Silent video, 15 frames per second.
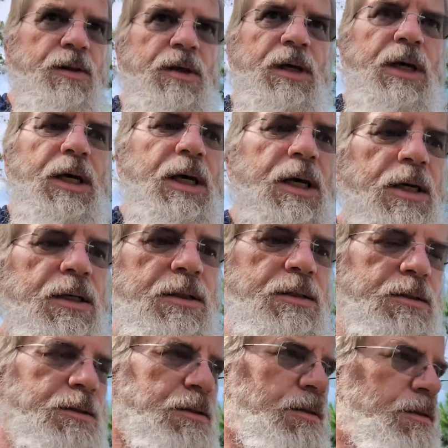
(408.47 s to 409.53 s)
the
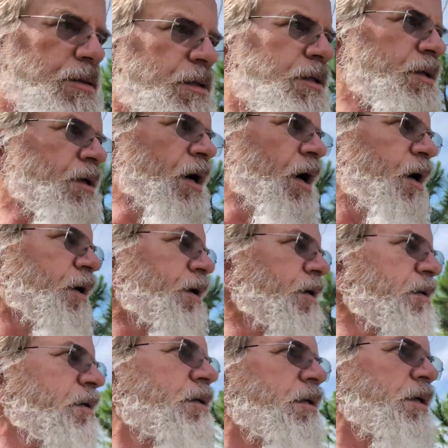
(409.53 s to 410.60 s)

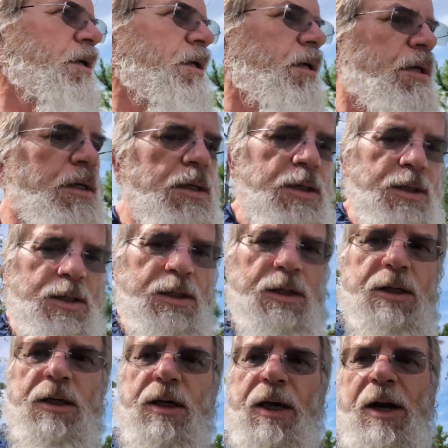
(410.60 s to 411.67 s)
garden.
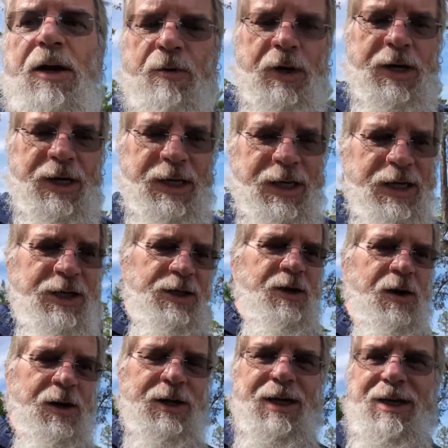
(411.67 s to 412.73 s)
Karen wanted to get into
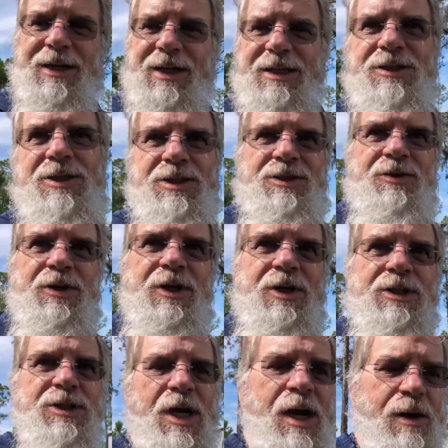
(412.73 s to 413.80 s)
gardening, and she's doing a
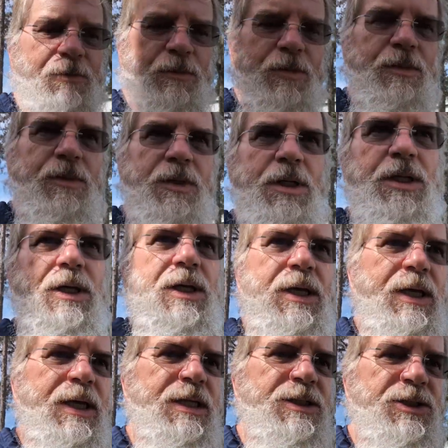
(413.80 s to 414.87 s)
good job.
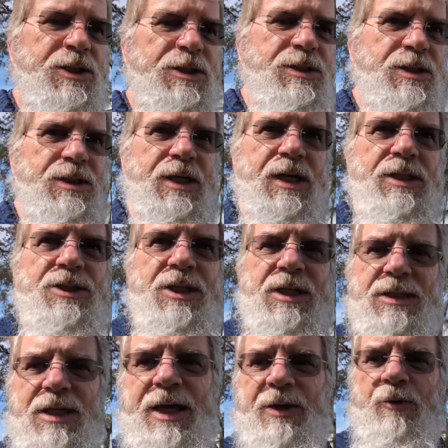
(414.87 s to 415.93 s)
It's just she
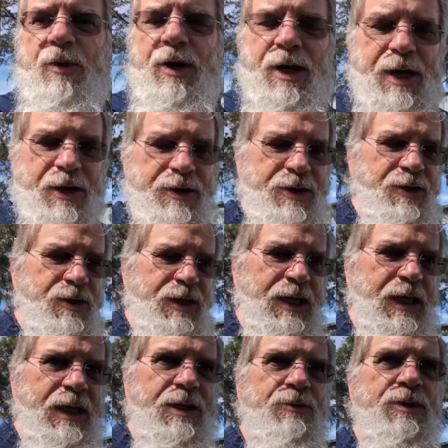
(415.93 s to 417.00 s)
doesn't like working out here in the
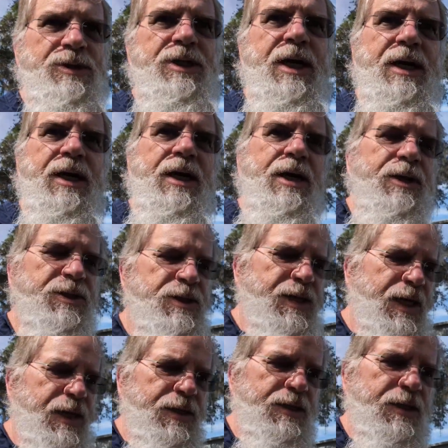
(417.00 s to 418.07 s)
heat, which I can
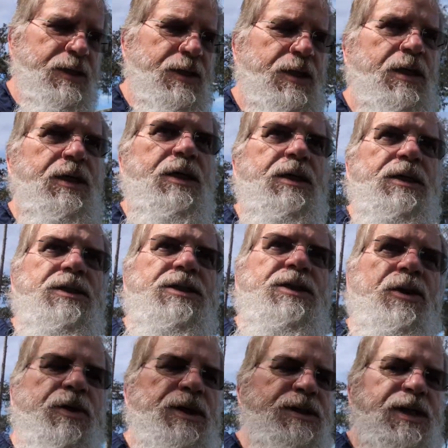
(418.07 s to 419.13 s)
understand.
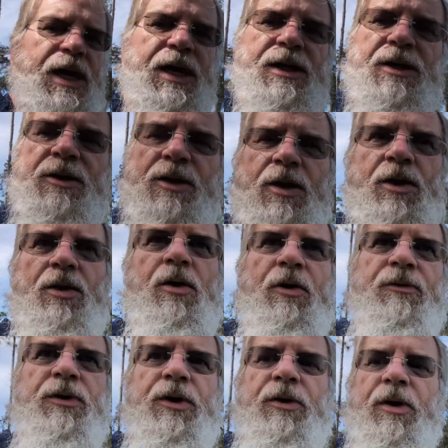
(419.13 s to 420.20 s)
So it's gotten a little
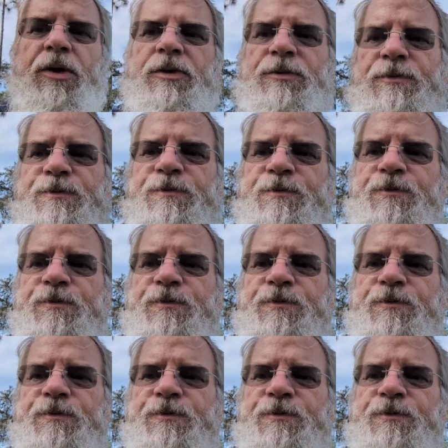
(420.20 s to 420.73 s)
overgrown.